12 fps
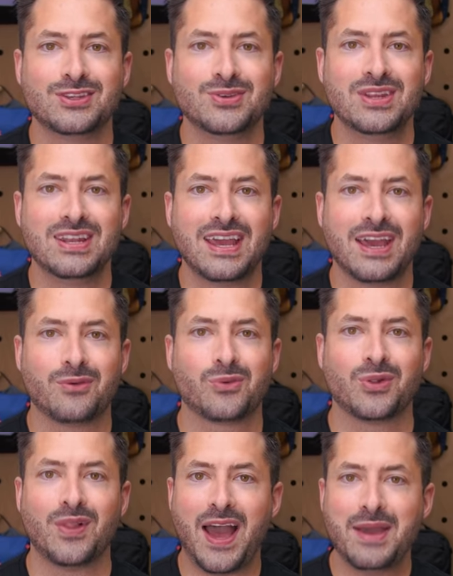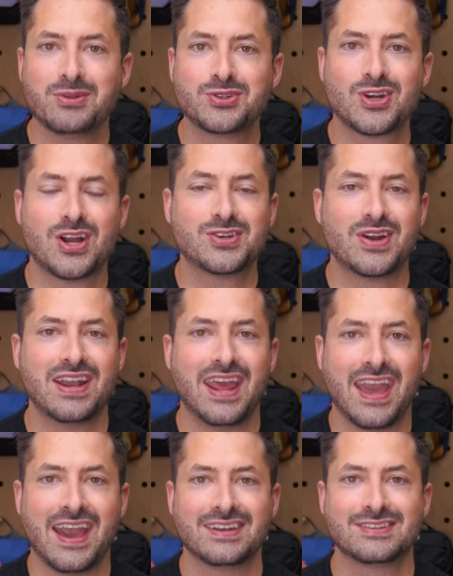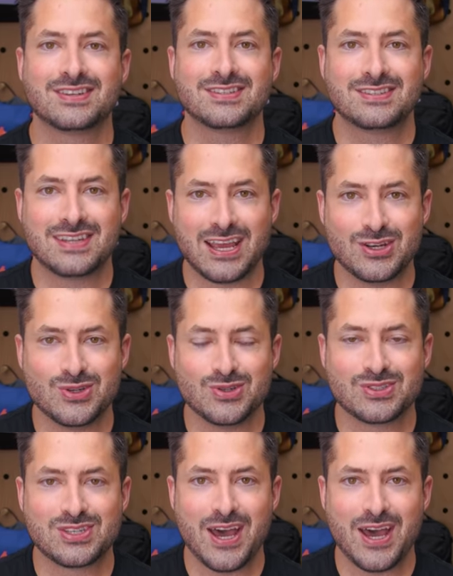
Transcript: you need a reliable charger on hand to stay juiced